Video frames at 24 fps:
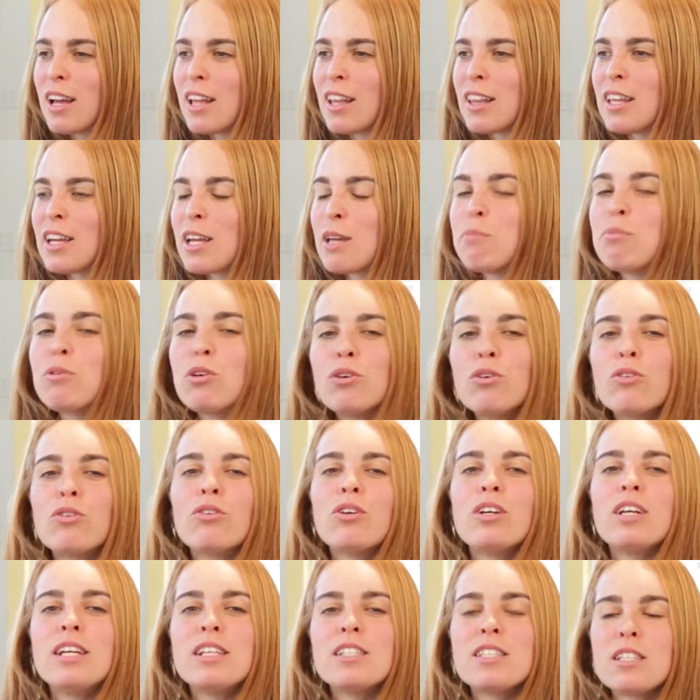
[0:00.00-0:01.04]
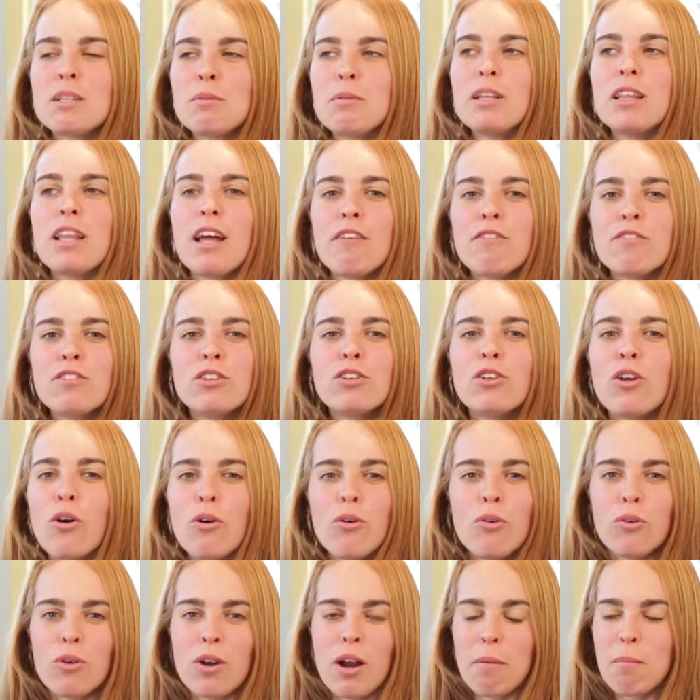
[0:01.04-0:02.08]
The computer needs to be left
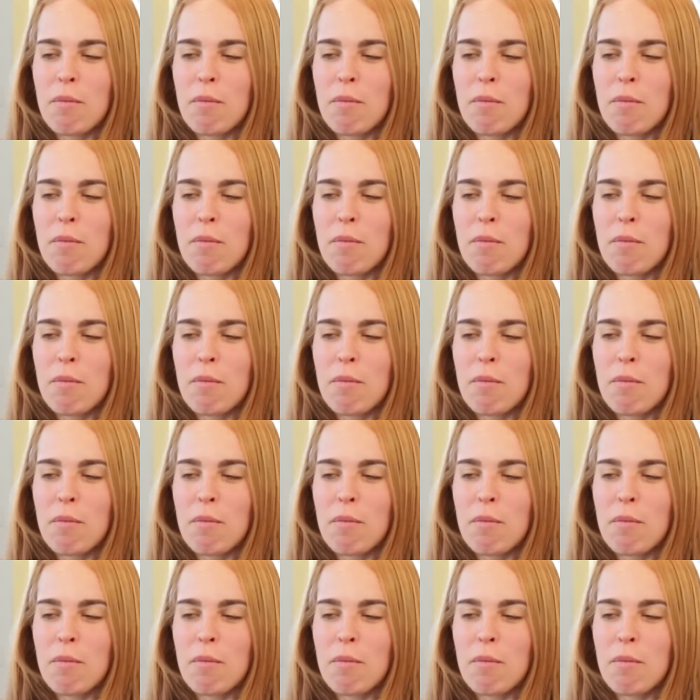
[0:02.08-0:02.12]
alone.